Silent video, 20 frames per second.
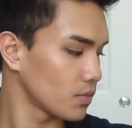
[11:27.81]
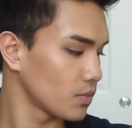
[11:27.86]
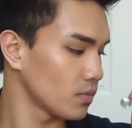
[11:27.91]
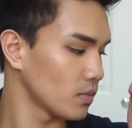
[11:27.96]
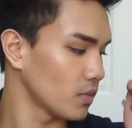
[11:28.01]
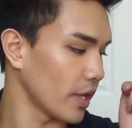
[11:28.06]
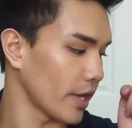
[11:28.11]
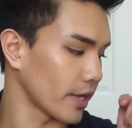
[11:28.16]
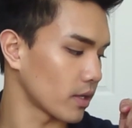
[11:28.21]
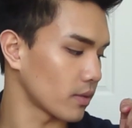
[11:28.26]

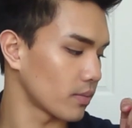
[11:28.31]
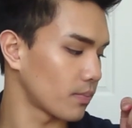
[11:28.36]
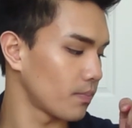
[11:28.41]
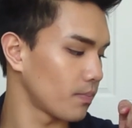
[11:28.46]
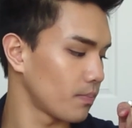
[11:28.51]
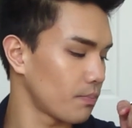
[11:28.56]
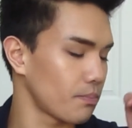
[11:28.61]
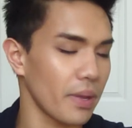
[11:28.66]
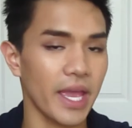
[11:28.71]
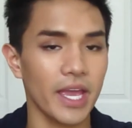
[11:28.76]
like
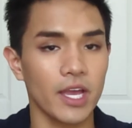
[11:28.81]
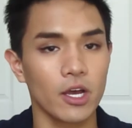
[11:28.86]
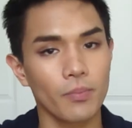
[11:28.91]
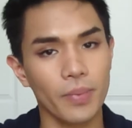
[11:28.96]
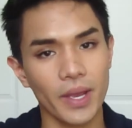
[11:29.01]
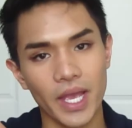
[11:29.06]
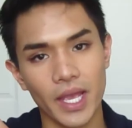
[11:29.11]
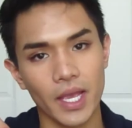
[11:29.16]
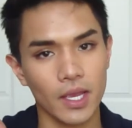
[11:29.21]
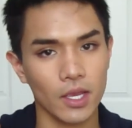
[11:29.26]
pale
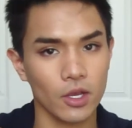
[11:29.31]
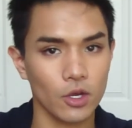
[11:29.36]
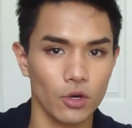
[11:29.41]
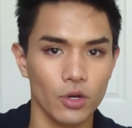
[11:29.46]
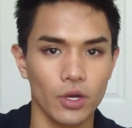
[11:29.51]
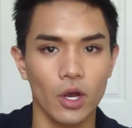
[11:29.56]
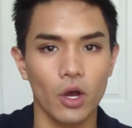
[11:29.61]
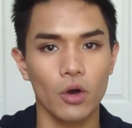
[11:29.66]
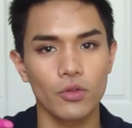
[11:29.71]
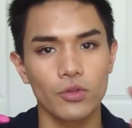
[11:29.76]
pink or
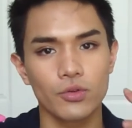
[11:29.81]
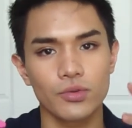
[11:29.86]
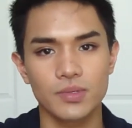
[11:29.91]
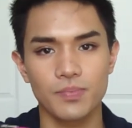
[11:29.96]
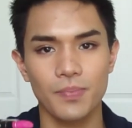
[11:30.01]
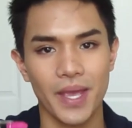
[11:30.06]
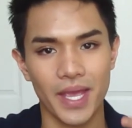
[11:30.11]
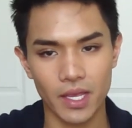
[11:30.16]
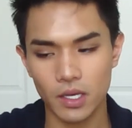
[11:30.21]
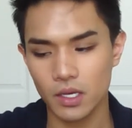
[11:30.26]
all those
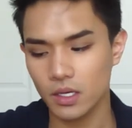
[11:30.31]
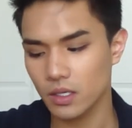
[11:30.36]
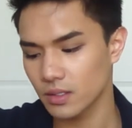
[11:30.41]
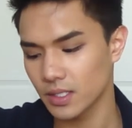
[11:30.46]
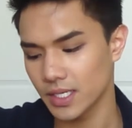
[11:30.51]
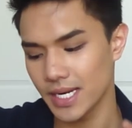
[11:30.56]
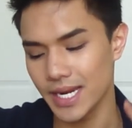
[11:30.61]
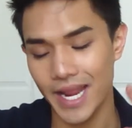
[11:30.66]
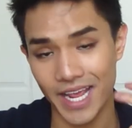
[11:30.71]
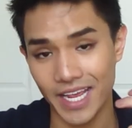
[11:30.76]
pink
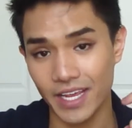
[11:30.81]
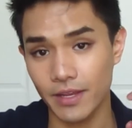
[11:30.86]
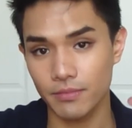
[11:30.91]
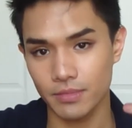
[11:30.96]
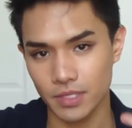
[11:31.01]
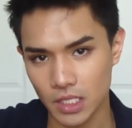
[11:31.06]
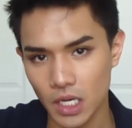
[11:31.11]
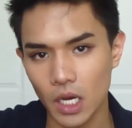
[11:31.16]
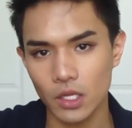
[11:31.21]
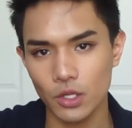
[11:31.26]

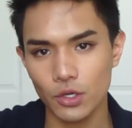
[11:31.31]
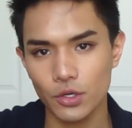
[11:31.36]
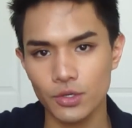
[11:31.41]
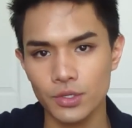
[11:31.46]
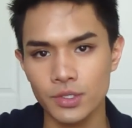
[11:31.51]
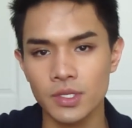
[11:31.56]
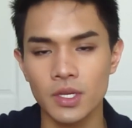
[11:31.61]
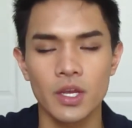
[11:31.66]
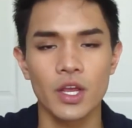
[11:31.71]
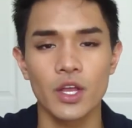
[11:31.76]
named
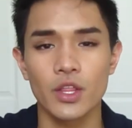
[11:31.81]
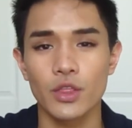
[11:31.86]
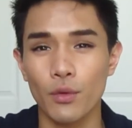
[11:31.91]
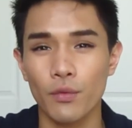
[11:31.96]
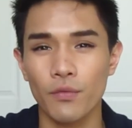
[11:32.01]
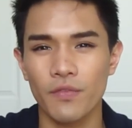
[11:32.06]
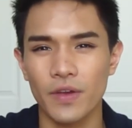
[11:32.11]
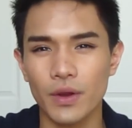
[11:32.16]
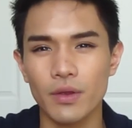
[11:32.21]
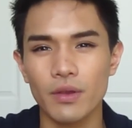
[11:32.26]
colors, they're
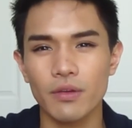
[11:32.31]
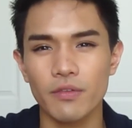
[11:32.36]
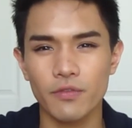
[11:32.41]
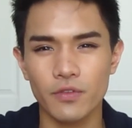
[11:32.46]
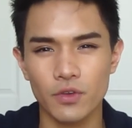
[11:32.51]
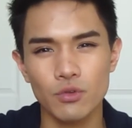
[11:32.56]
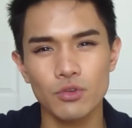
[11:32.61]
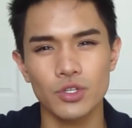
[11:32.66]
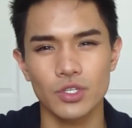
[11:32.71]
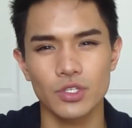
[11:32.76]
very
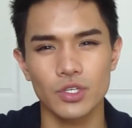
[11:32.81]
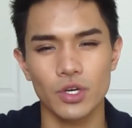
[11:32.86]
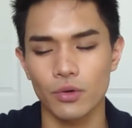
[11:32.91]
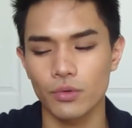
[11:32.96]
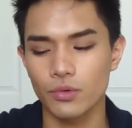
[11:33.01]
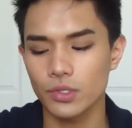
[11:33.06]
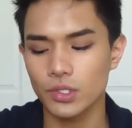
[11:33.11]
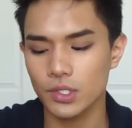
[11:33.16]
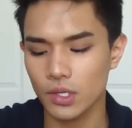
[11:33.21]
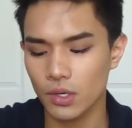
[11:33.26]
fuchsia
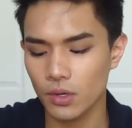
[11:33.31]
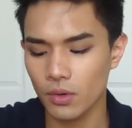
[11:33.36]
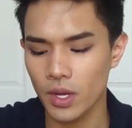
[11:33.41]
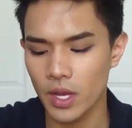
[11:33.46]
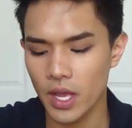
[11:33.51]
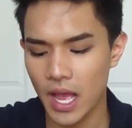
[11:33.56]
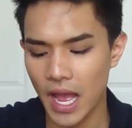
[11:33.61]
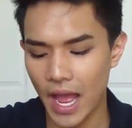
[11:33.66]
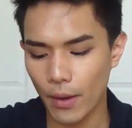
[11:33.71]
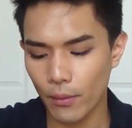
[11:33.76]
toned. So
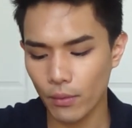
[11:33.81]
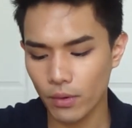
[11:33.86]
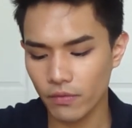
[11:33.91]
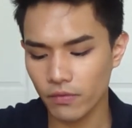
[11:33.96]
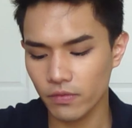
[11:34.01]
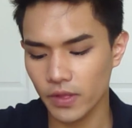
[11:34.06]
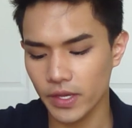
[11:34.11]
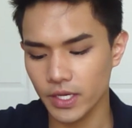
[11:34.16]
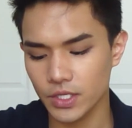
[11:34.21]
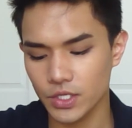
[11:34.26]
I would have
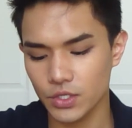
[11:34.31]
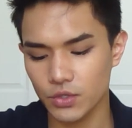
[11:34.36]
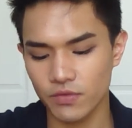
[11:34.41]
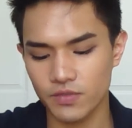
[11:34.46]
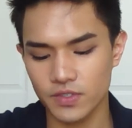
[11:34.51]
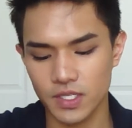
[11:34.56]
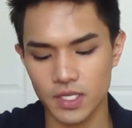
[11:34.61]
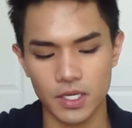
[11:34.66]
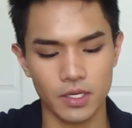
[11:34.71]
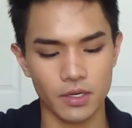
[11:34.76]
liked to have
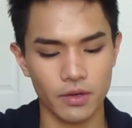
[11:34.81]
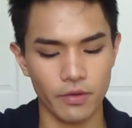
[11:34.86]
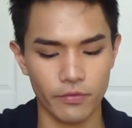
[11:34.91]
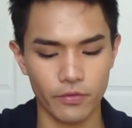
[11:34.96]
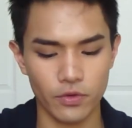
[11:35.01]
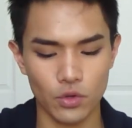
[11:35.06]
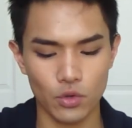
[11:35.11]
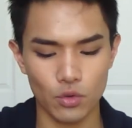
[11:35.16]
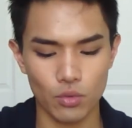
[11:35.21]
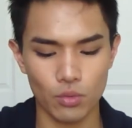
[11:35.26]
seen a
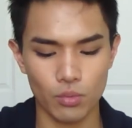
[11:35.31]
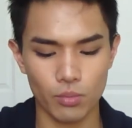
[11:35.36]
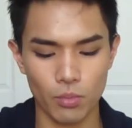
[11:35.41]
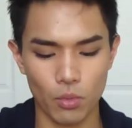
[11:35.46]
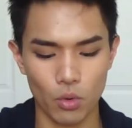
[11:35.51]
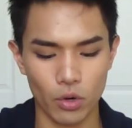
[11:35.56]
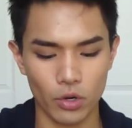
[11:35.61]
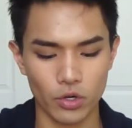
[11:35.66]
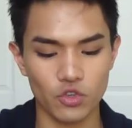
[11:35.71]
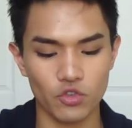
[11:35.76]
few
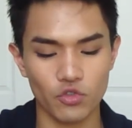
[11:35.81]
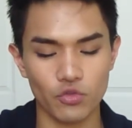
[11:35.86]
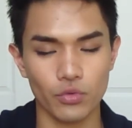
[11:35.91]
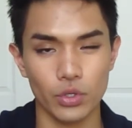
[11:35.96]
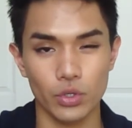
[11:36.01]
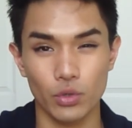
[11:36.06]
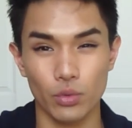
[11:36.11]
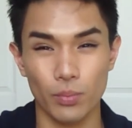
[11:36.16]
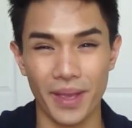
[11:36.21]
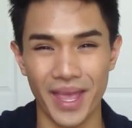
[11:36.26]
more
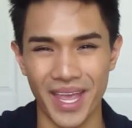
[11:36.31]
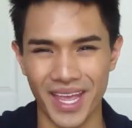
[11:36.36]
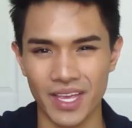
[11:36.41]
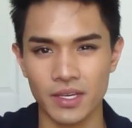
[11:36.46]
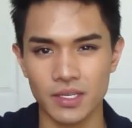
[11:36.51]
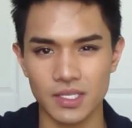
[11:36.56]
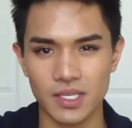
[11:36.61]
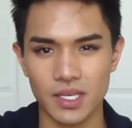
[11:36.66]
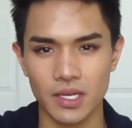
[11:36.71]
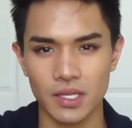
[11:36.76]
true
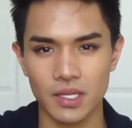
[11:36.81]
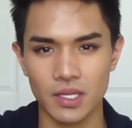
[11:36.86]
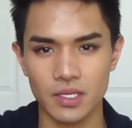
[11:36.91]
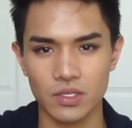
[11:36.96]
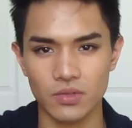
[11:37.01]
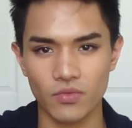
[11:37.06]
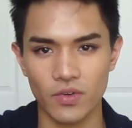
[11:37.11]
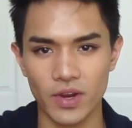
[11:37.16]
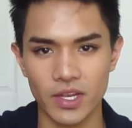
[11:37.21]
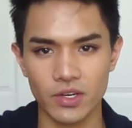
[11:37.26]
pinks in
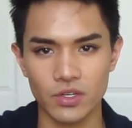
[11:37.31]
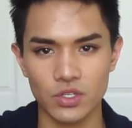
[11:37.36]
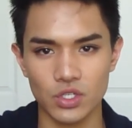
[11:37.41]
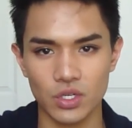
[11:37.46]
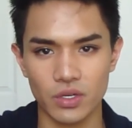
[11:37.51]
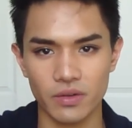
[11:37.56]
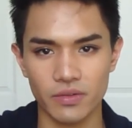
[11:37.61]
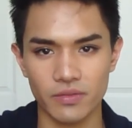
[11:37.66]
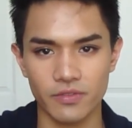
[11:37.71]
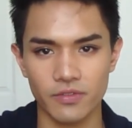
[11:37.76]
this range
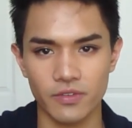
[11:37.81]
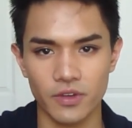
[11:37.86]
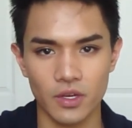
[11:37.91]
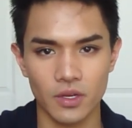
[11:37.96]
of,